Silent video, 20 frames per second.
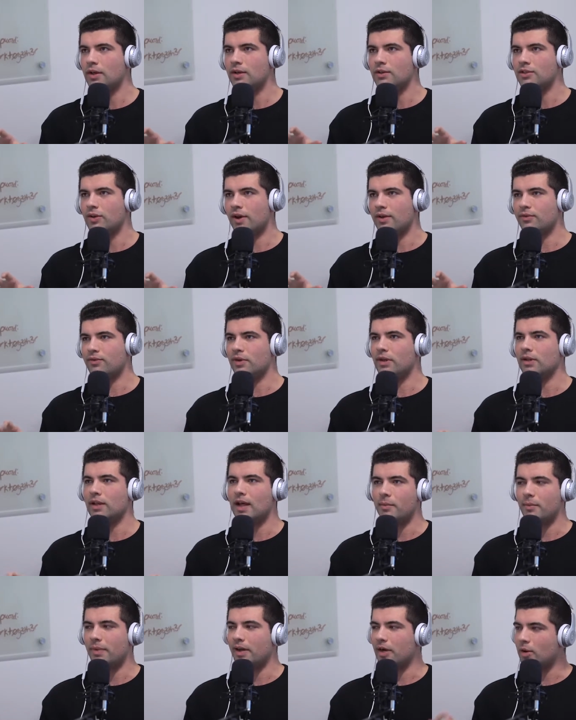So I feel a
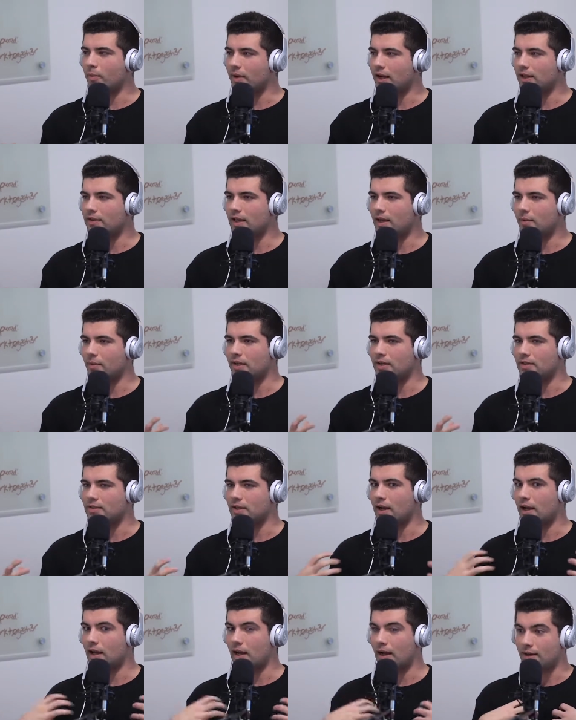lot better about that because
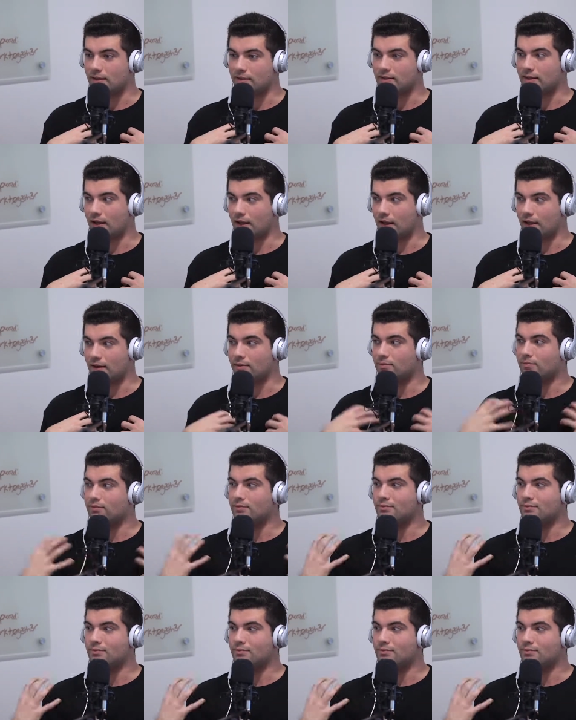I decide